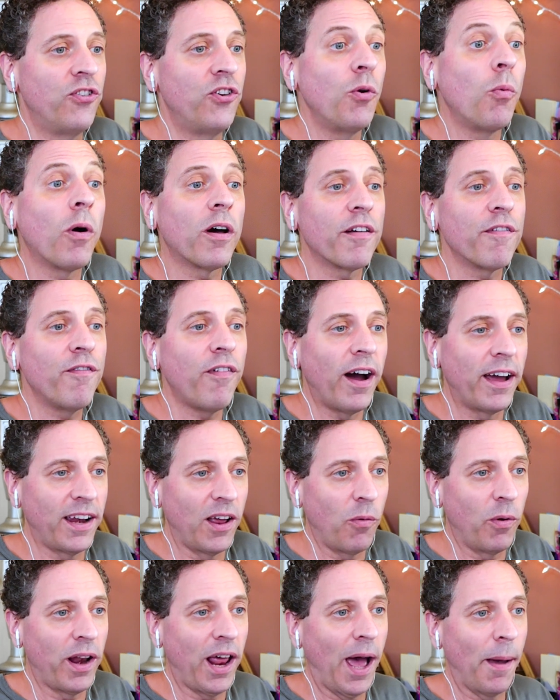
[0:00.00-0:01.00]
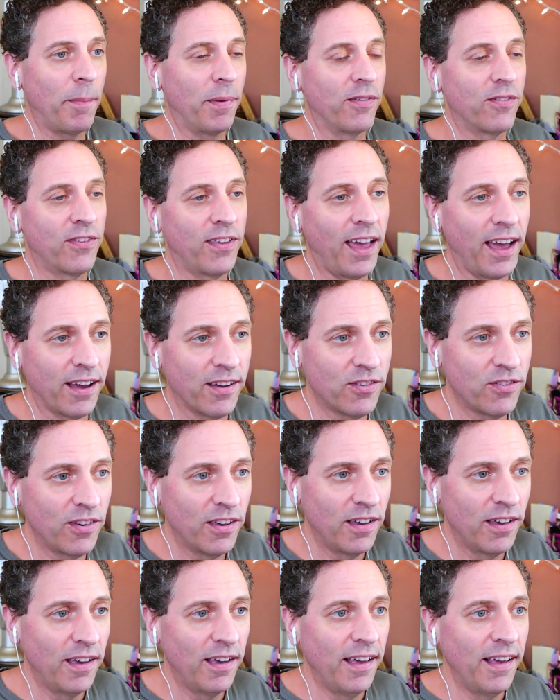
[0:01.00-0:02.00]
Do you want to find out what happens next?
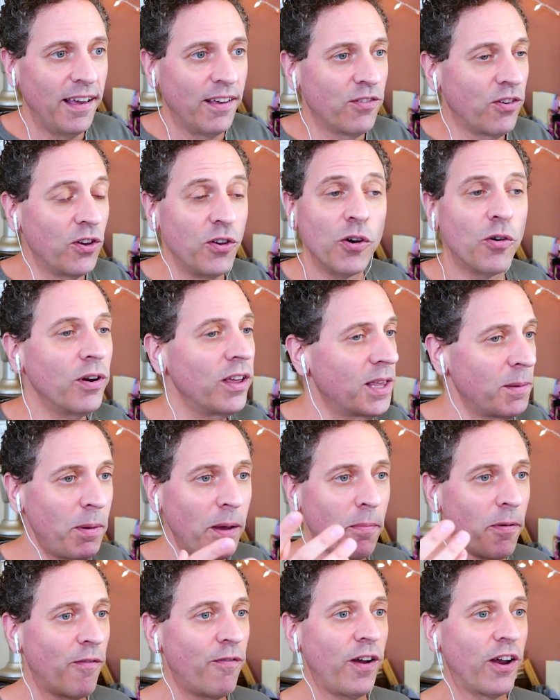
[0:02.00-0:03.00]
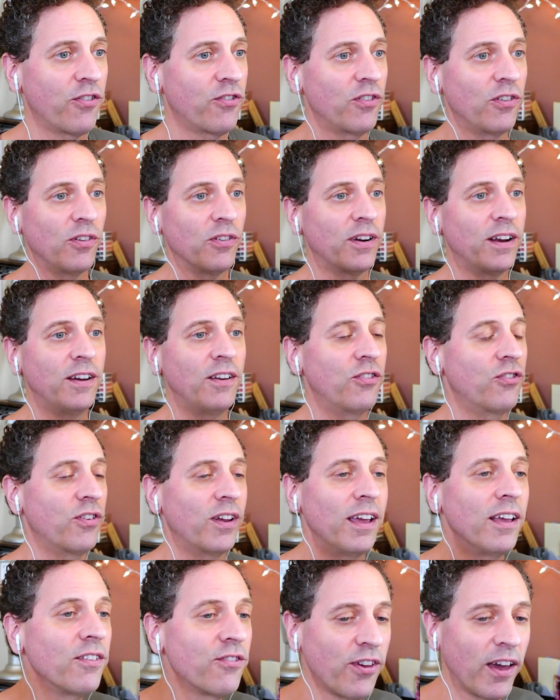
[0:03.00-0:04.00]
So you don't need to be a professional or
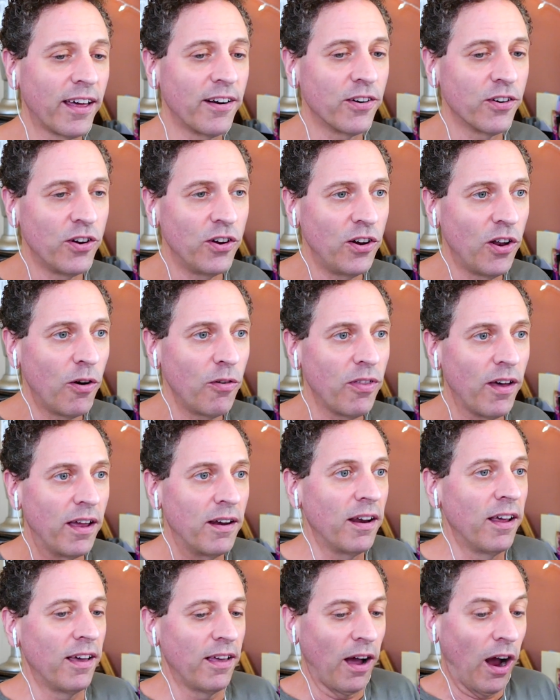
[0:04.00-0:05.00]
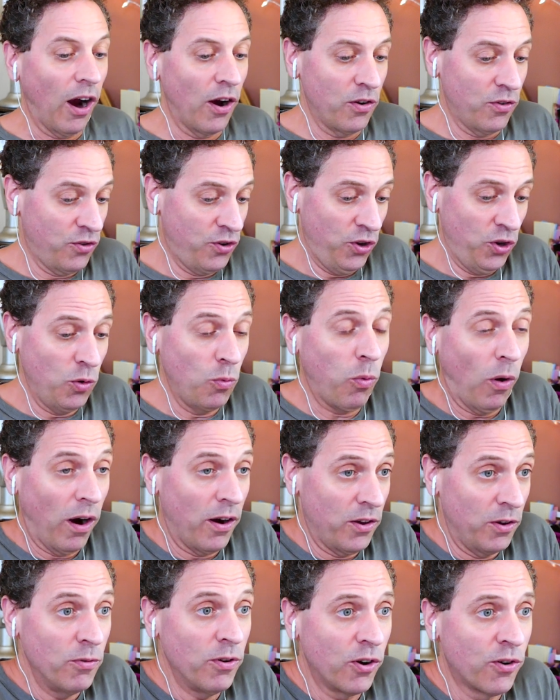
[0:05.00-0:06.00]
industry insider to know that. Are
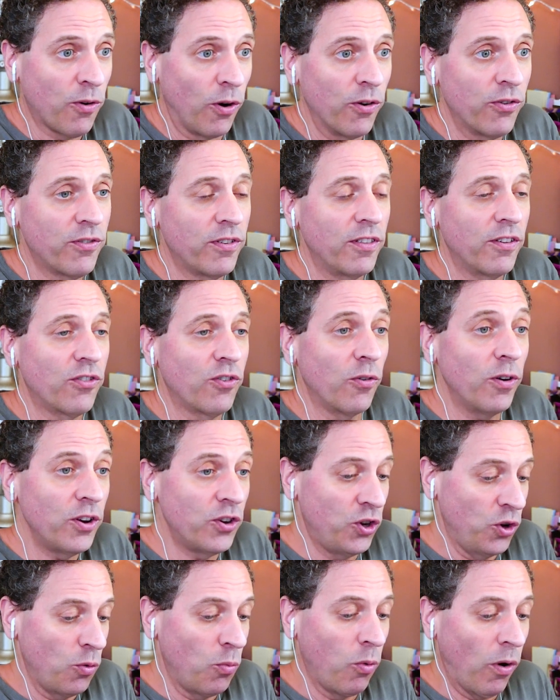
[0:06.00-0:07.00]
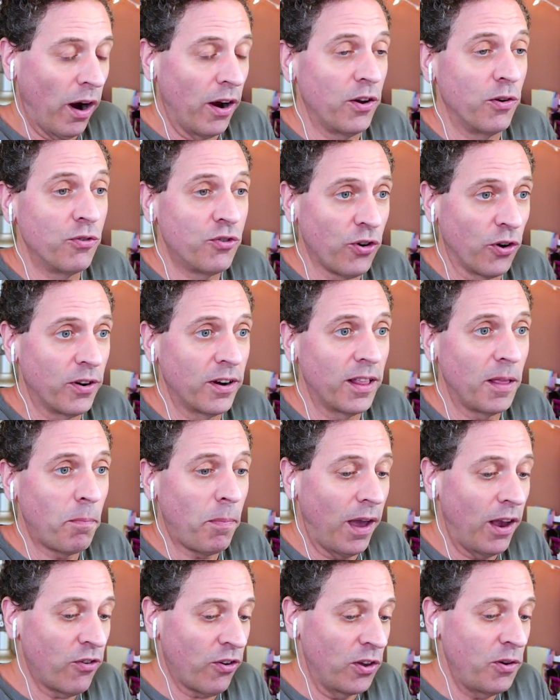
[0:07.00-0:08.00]
you engrossed in the story? Are you turning the
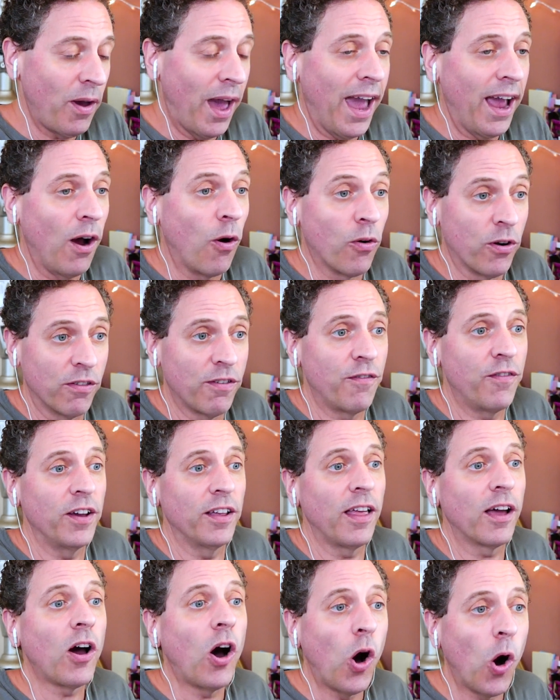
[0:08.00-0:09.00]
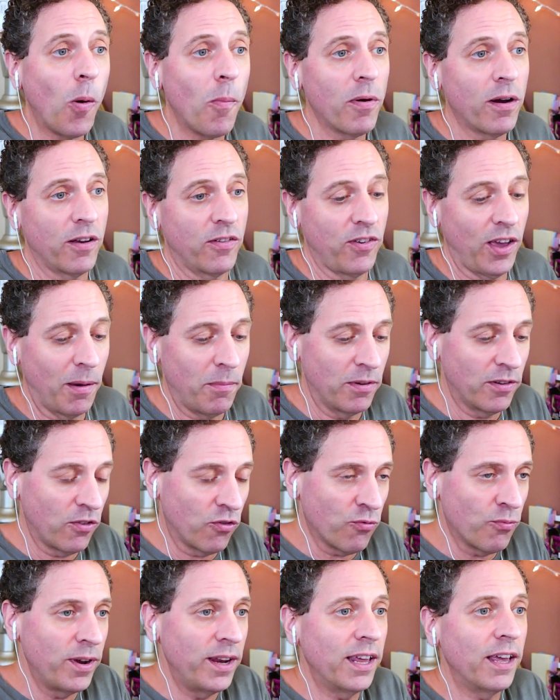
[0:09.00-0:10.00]
page? Or does it feel like a homework assignment?
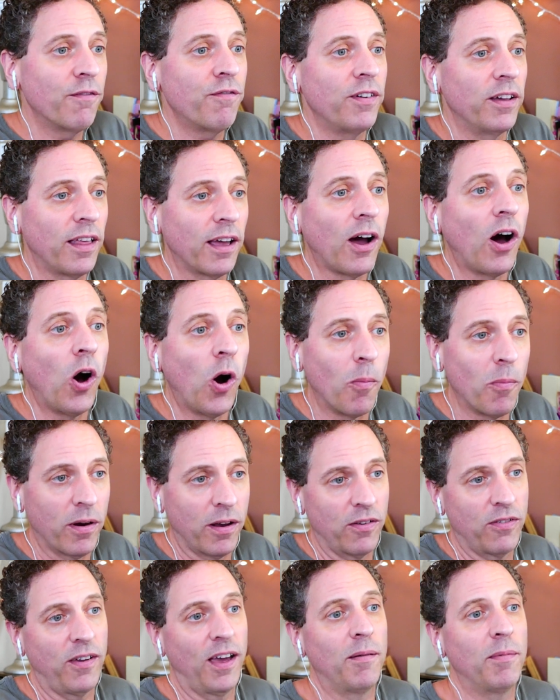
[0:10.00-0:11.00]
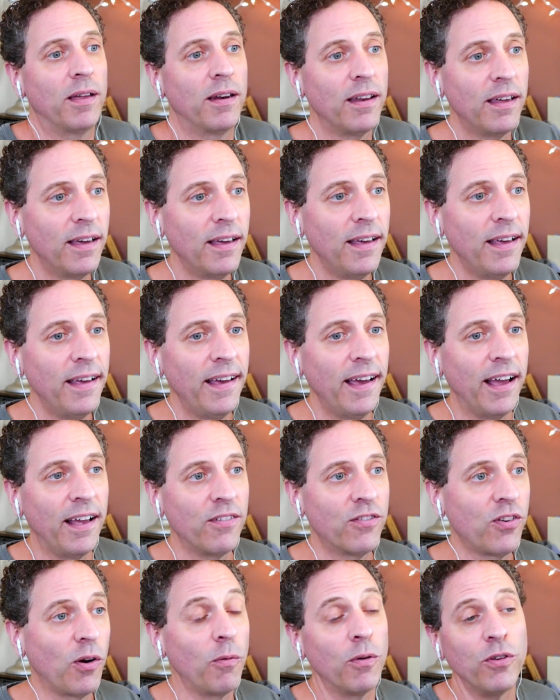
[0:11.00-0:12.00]
Does reading it feel like a homework assignment? Mm.
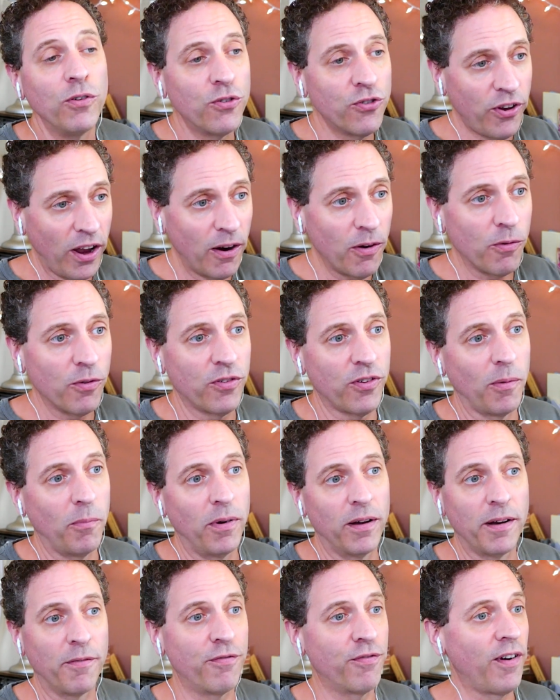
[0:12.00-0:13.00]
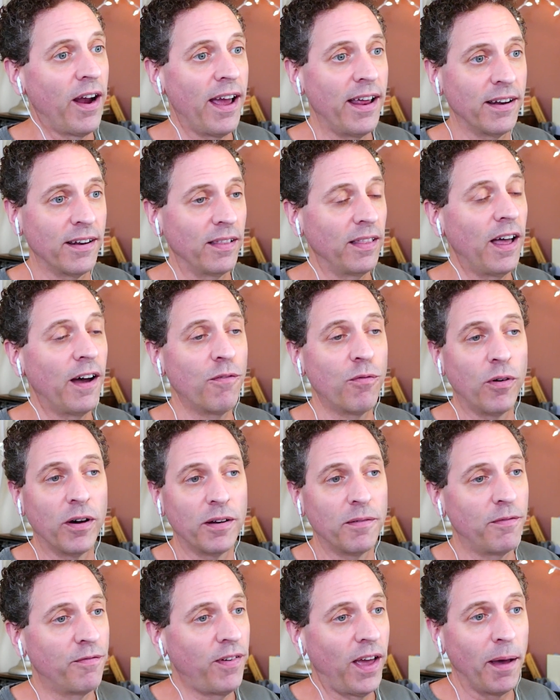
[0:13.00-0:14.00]
And so when you share it with someone, a friend, a loved
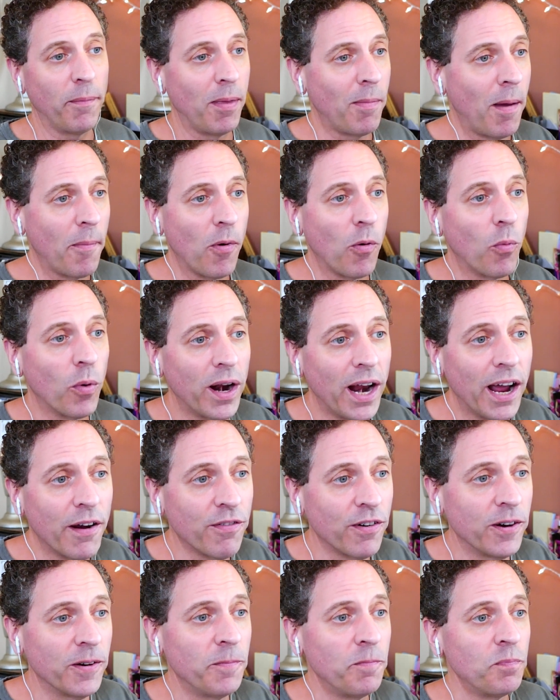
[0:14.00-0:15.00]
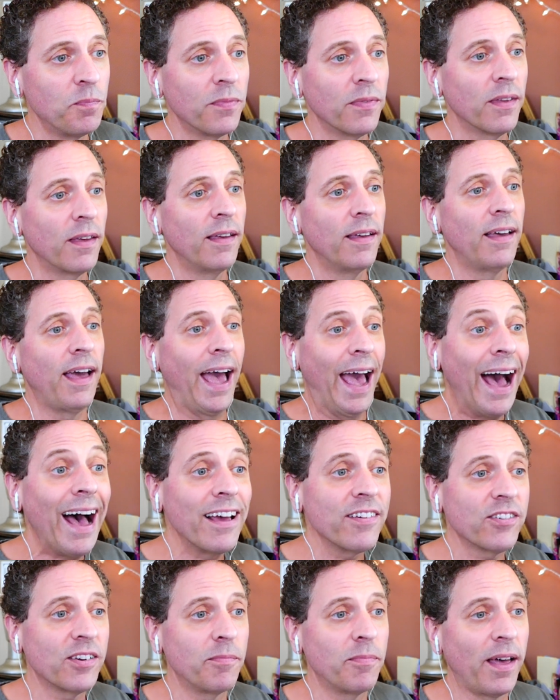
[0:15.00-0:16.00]
one, family member, whatever,
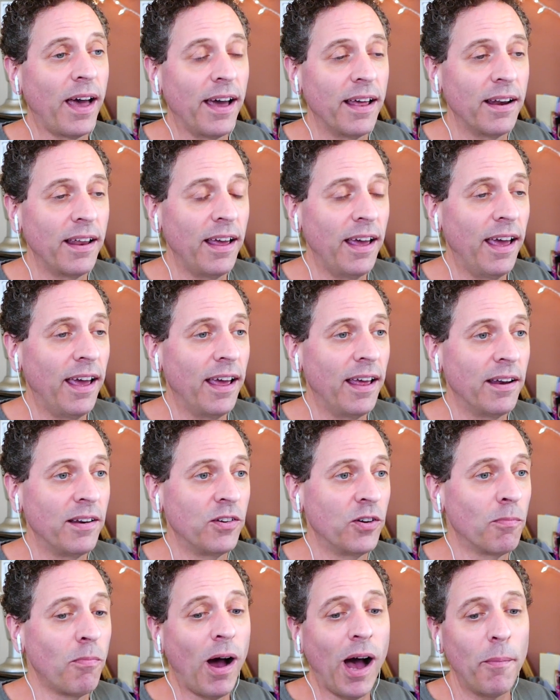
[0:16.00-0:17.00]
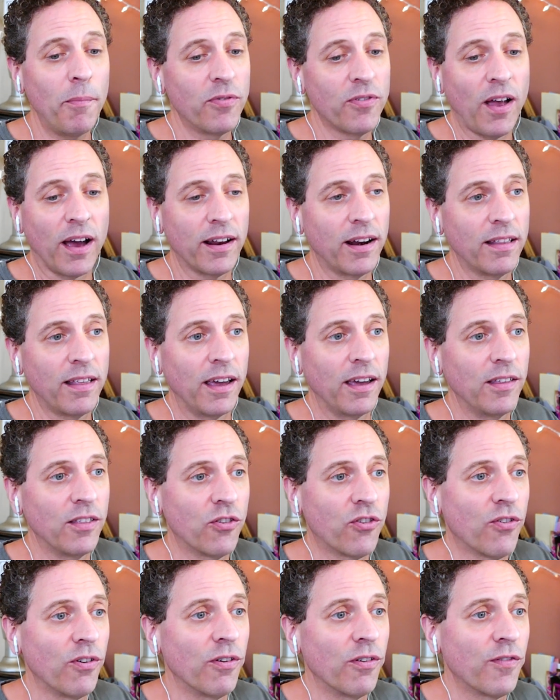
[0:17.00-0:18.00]
ask them that. And your mom's not going to tell you the
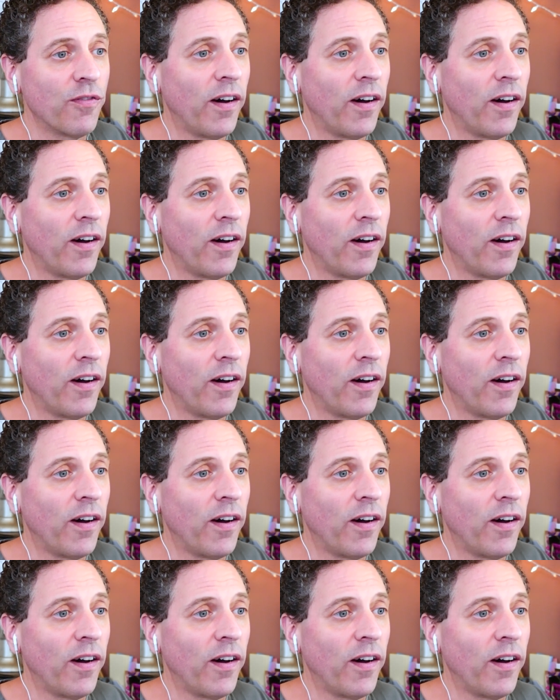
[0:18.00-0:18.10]
truth.